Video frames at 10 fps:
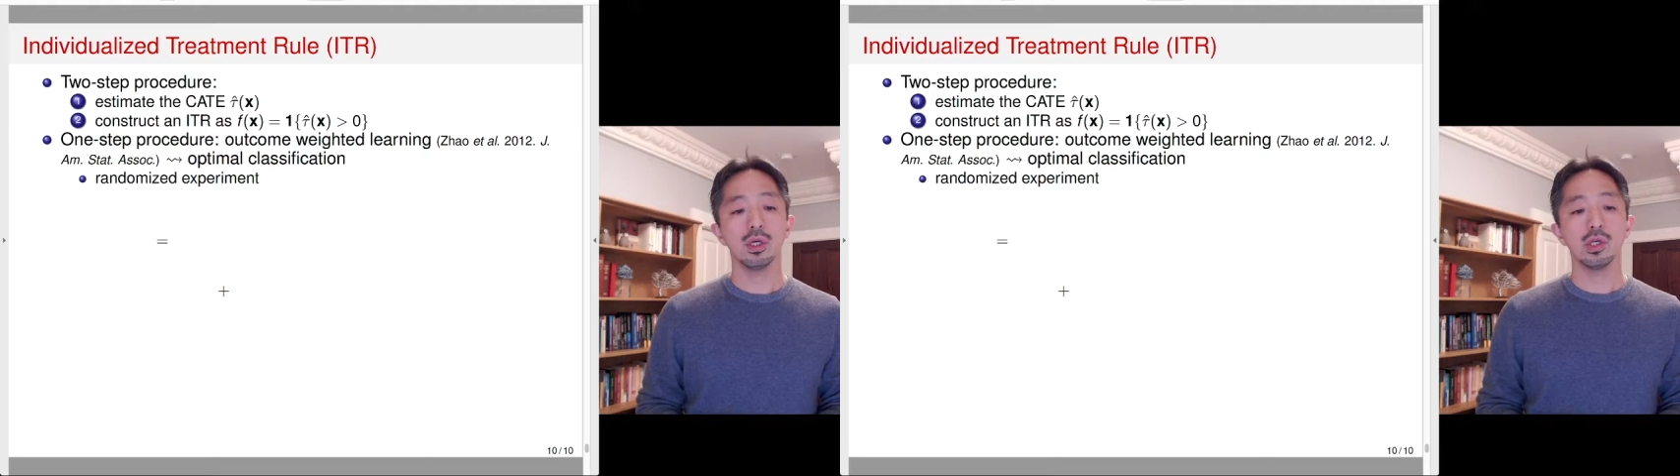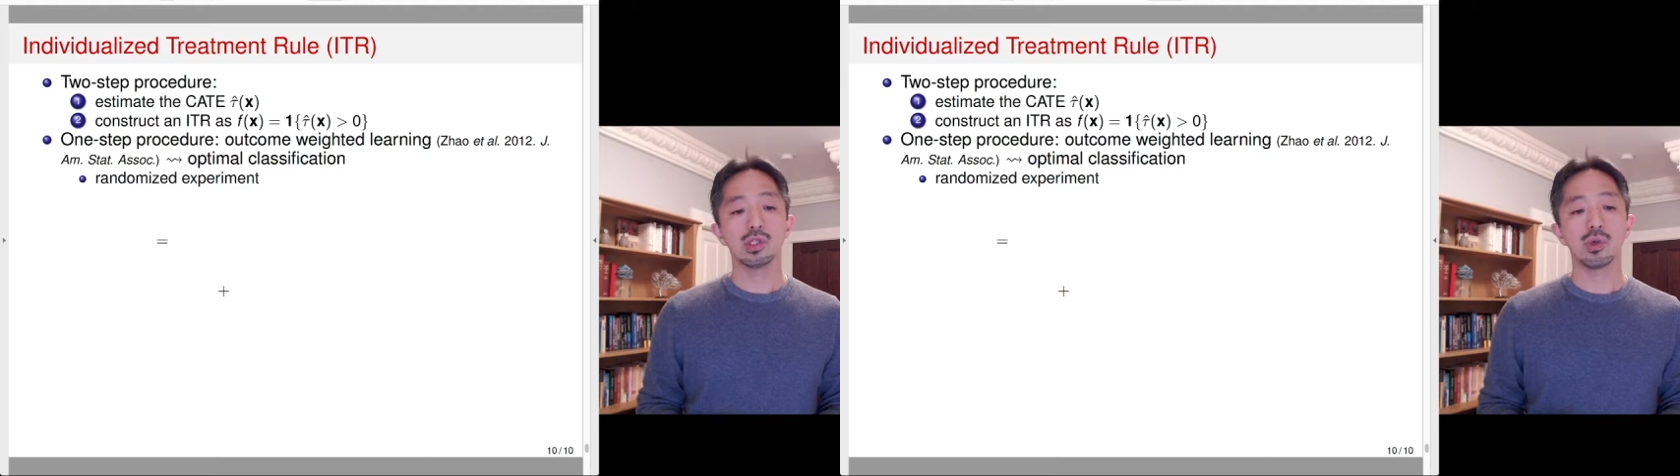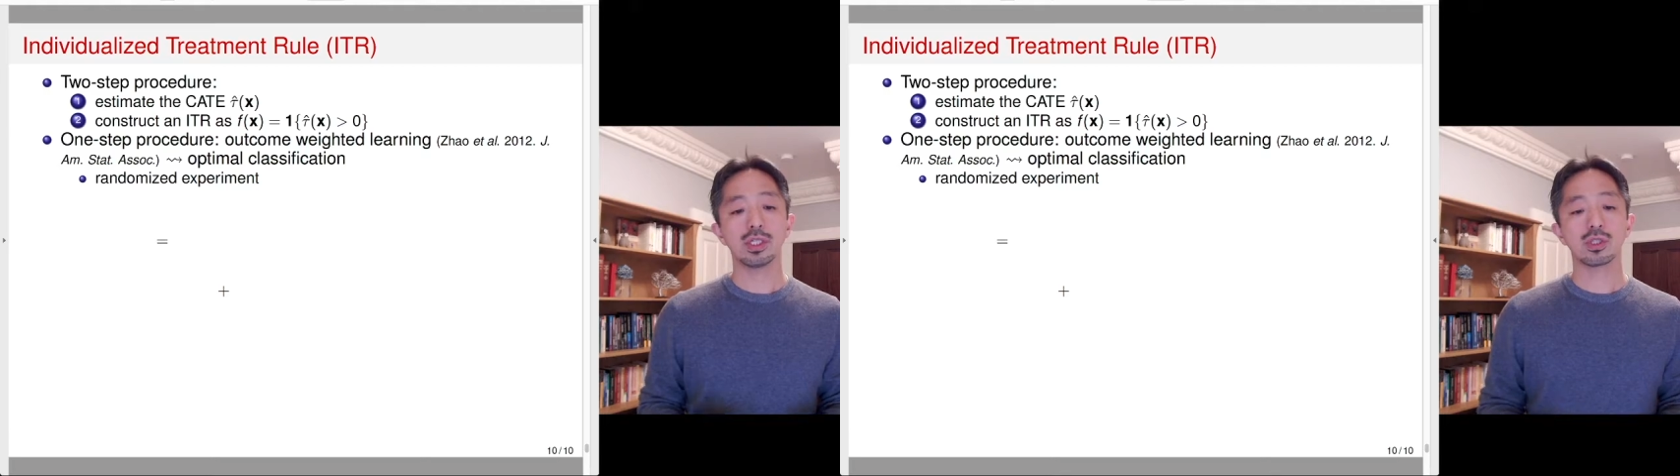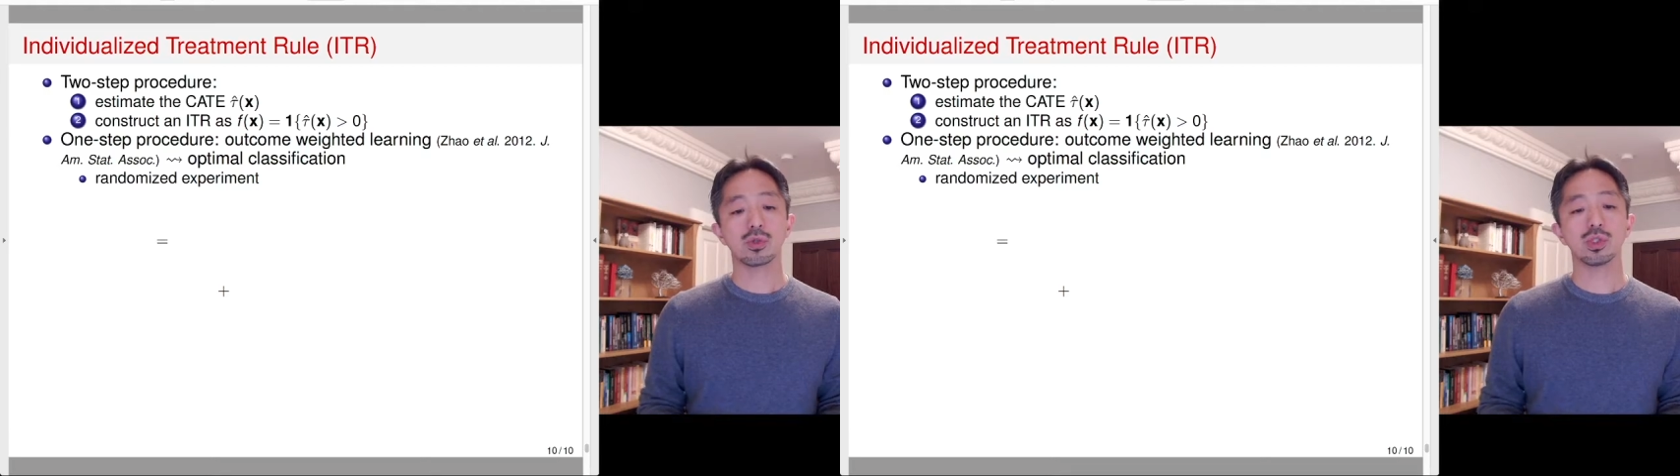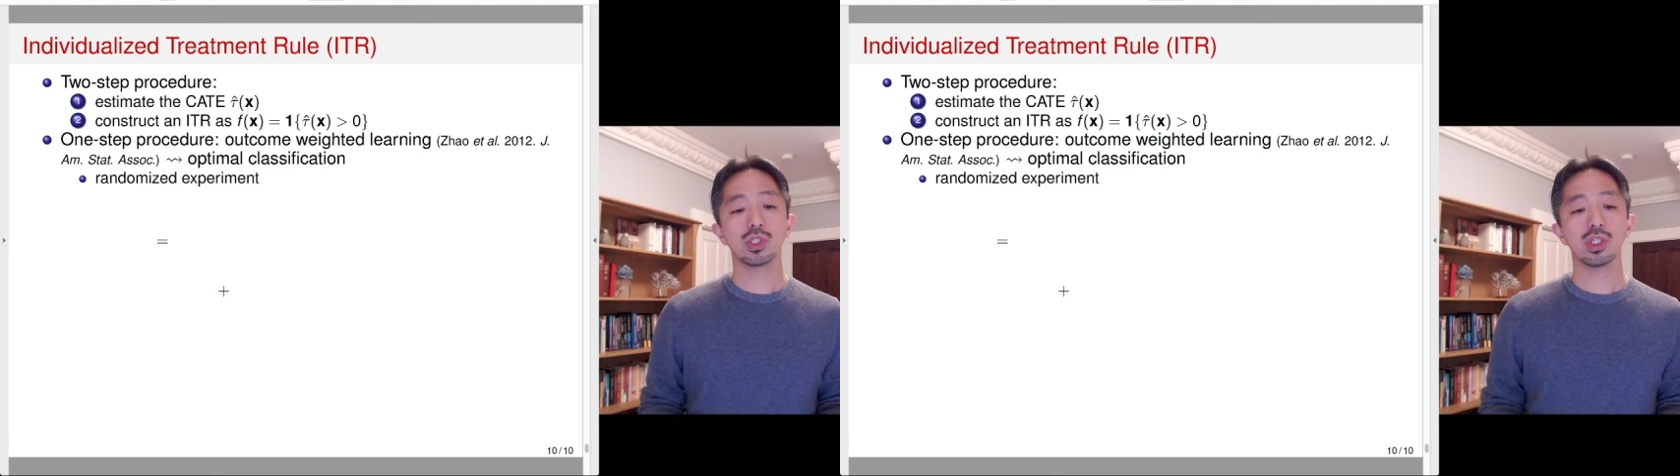So let's
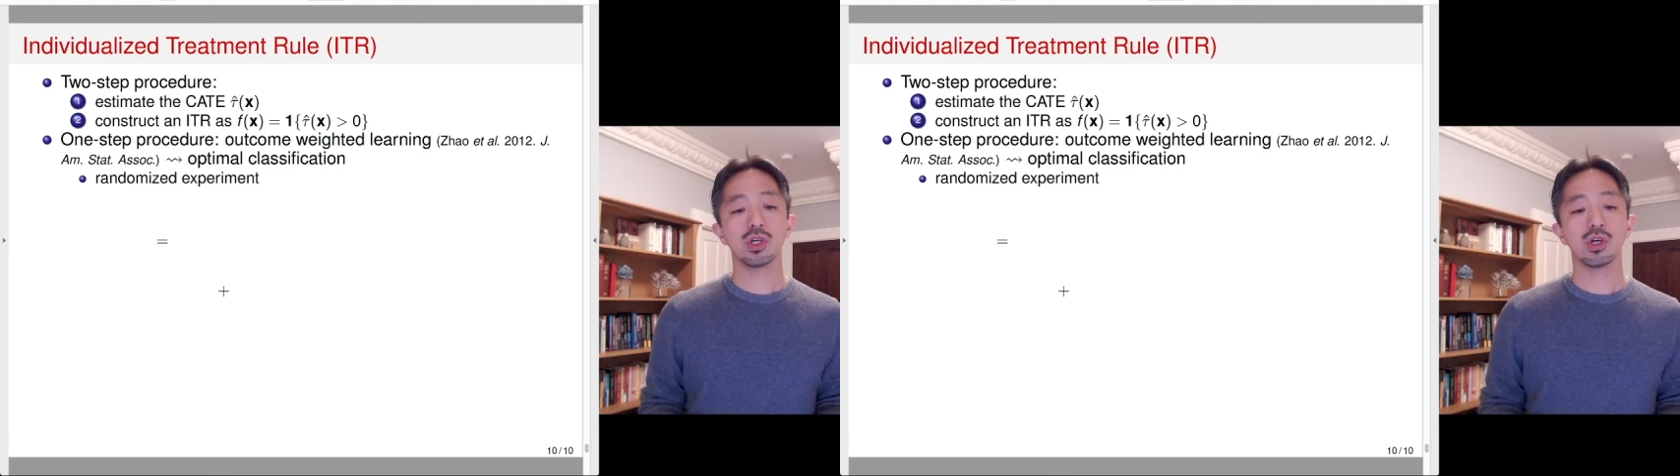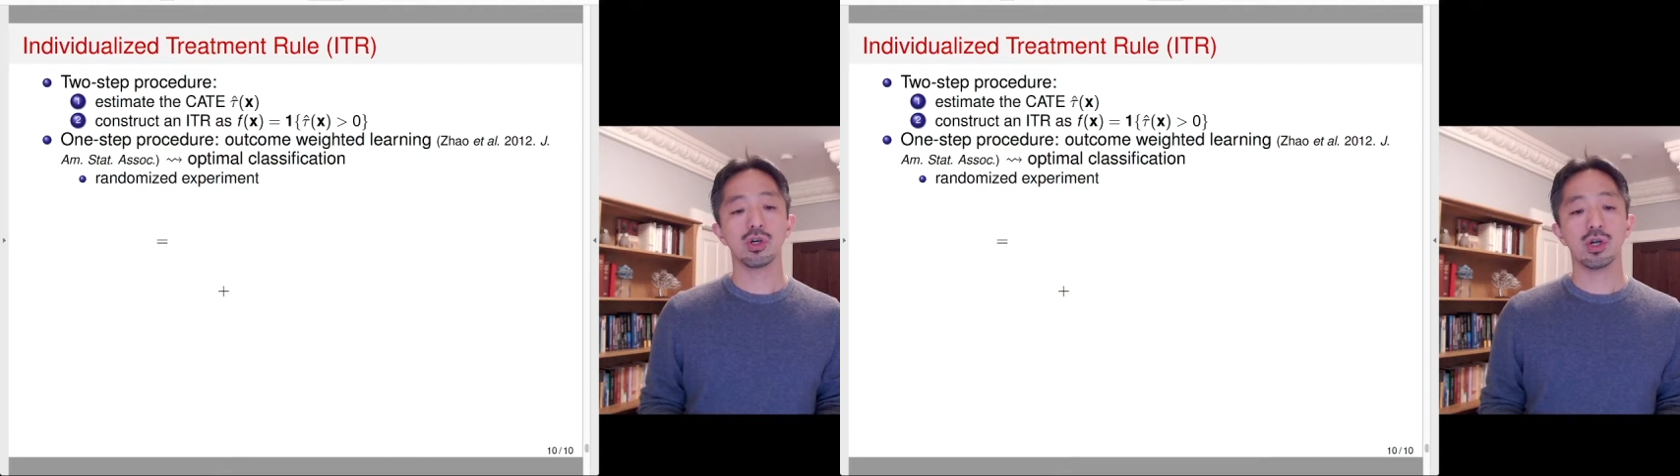consider